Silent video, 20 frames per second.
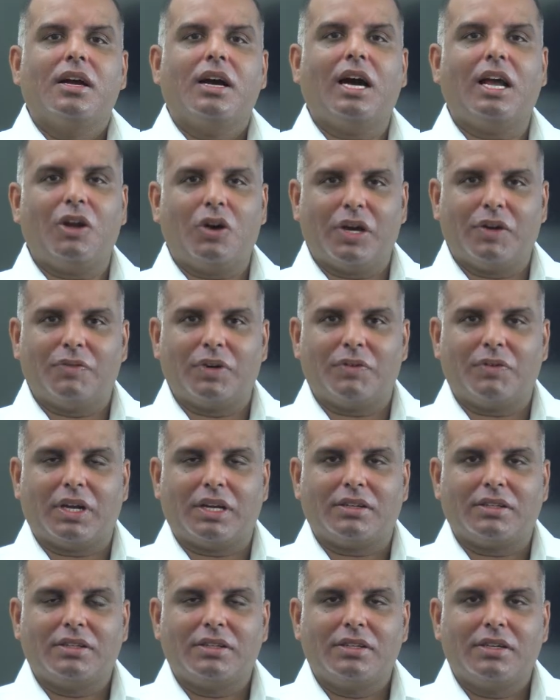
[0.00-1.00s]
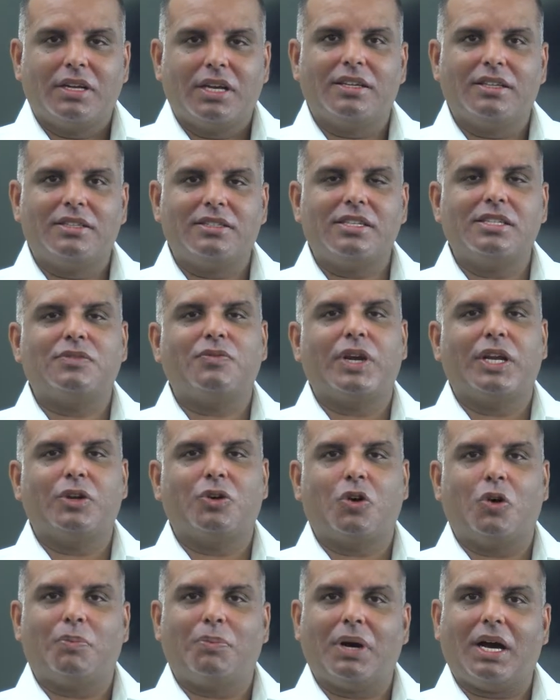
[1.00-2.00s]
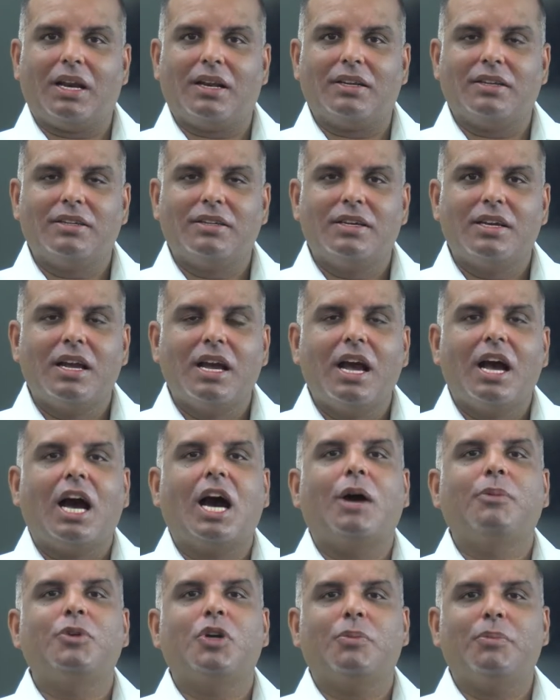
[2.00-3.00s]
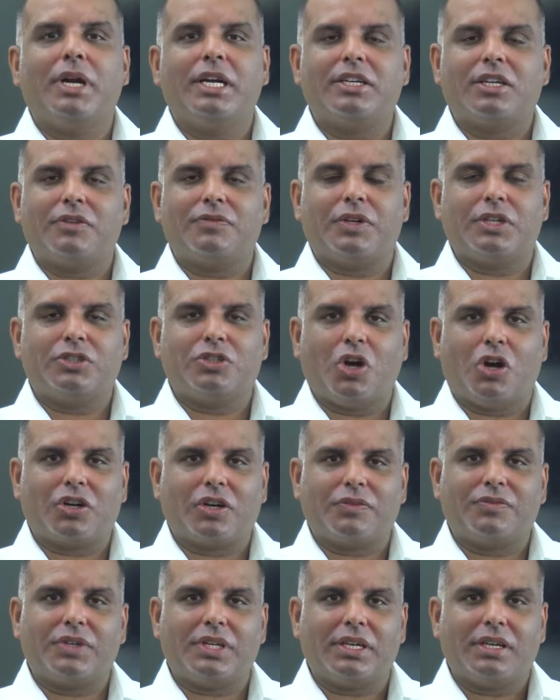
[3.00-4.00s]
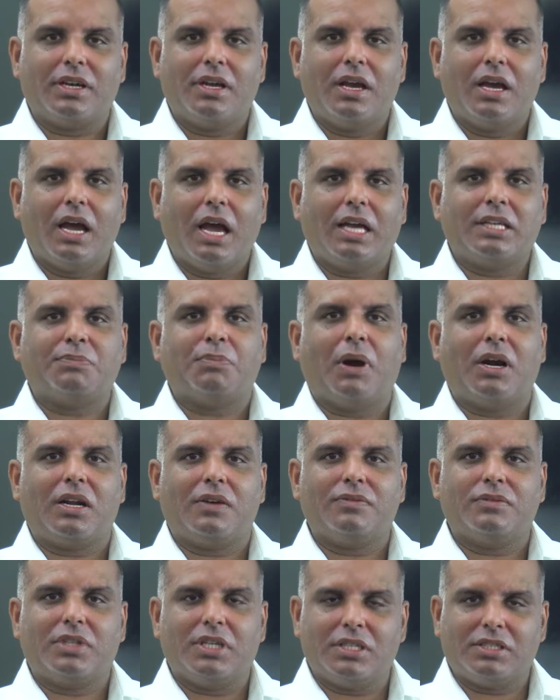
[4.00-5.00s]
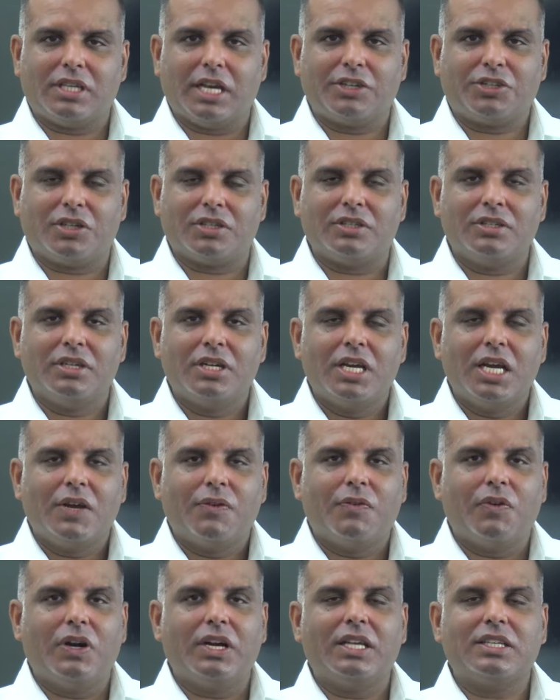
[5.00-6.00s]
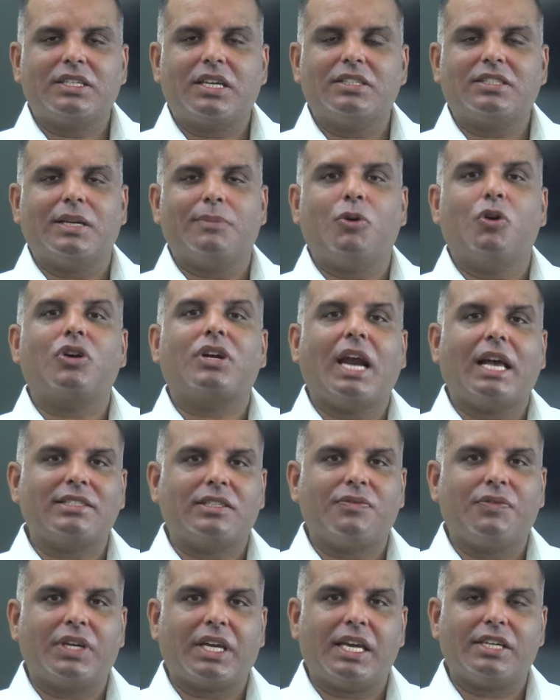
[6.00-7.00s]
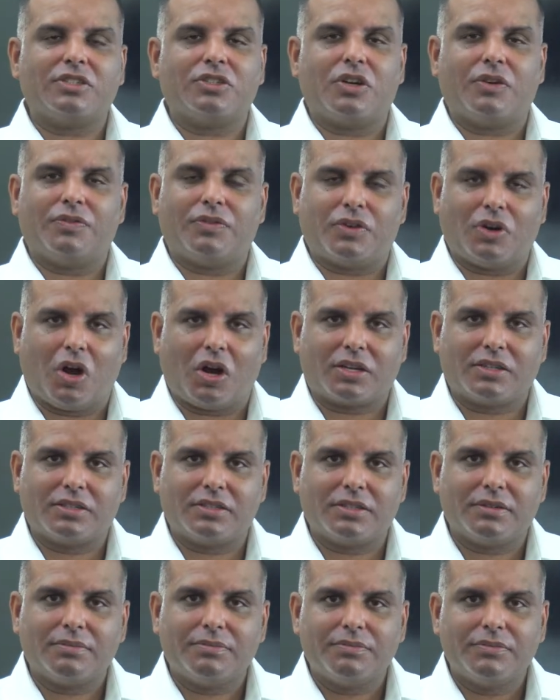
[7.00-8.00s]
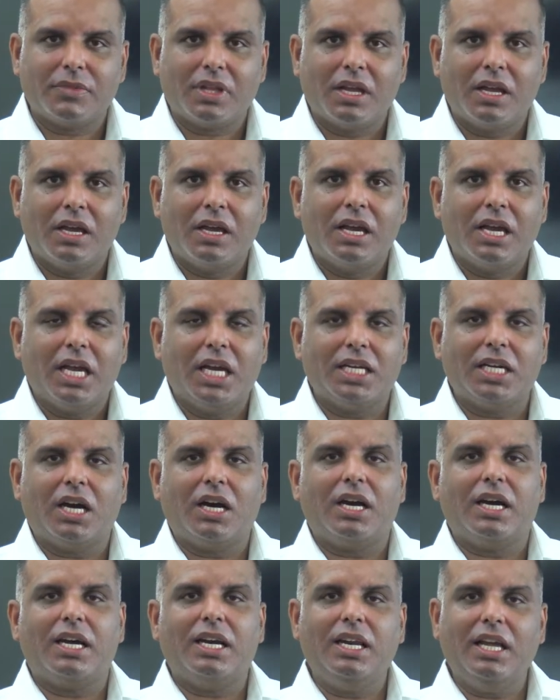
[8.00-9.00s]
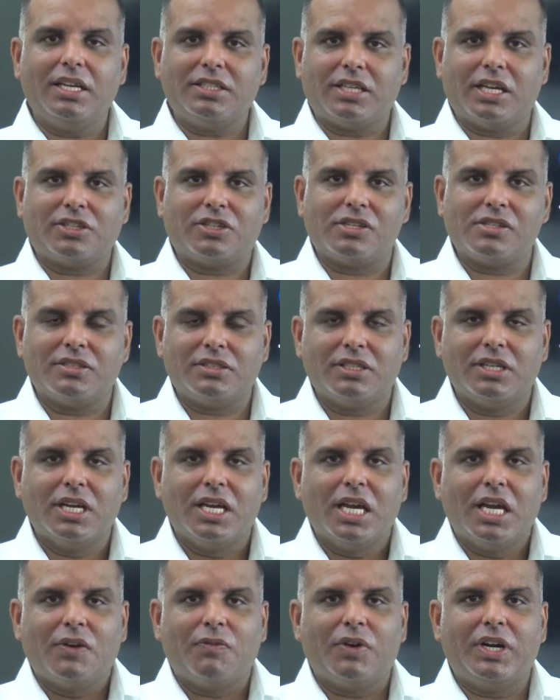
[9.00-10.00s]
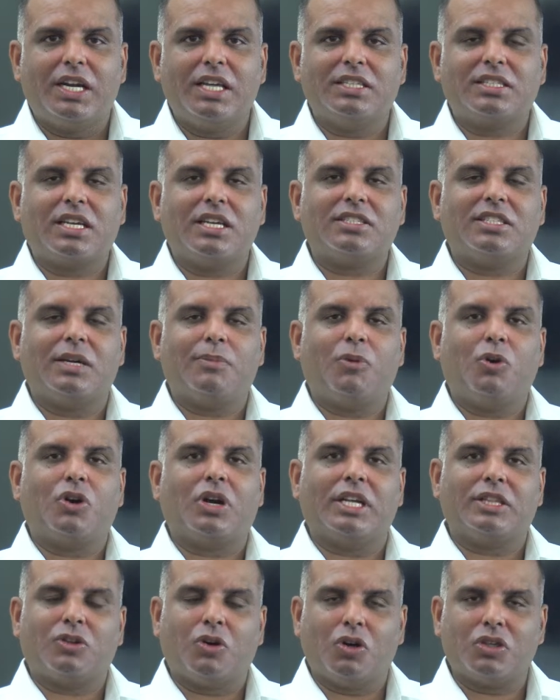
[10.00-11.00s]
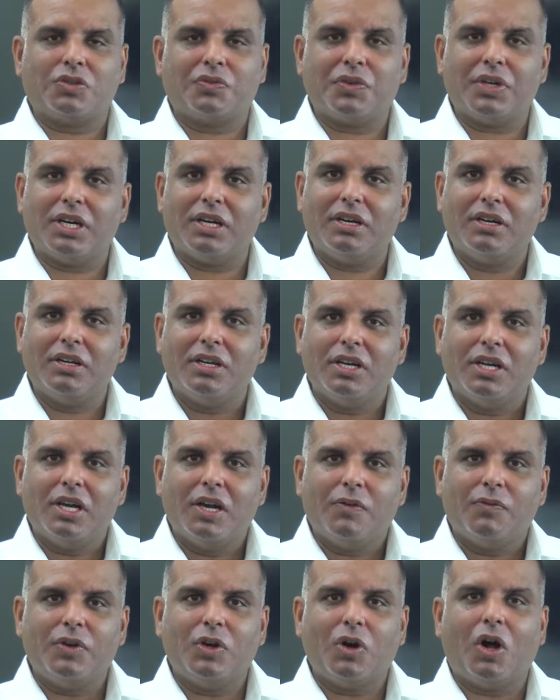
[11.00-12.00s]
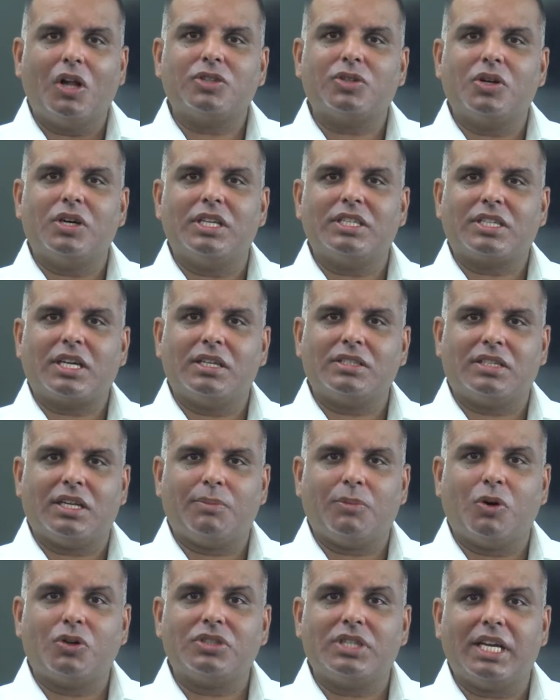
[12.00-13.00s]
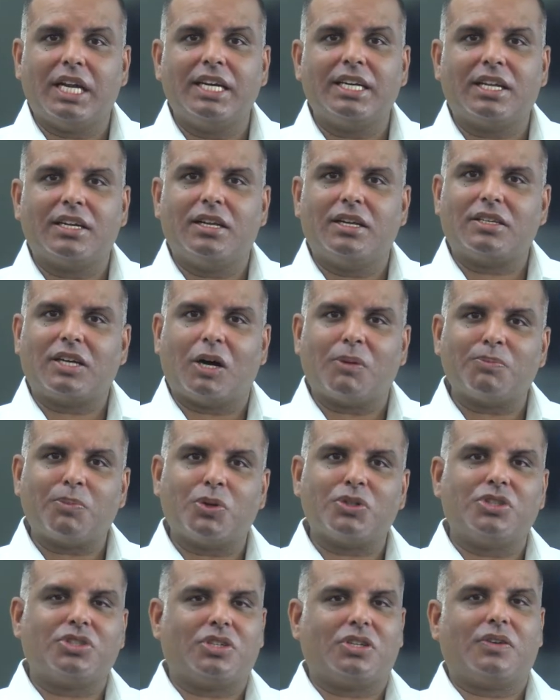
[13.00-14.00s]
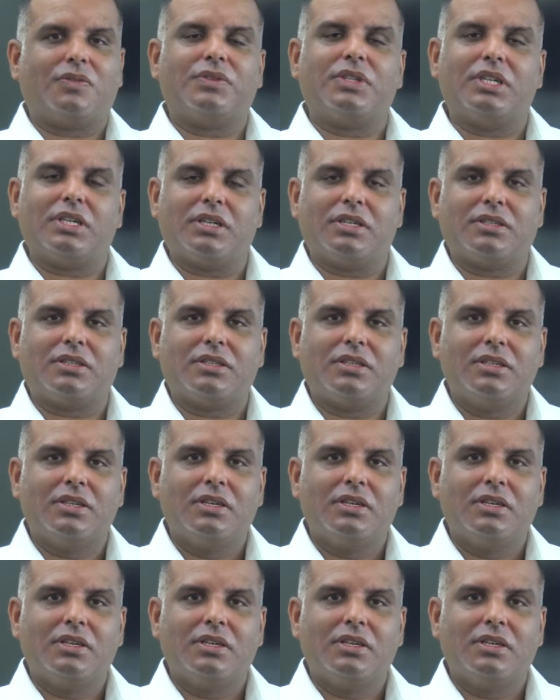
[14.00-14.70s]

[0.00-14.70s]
Hello everyone, this is Venugopal. I'm your mentor for geography. As part of this session, we will discuss about classification of rocks. In our earlier sessions, we discussed about lithosphere. We also discussed about the internal composition of the earth.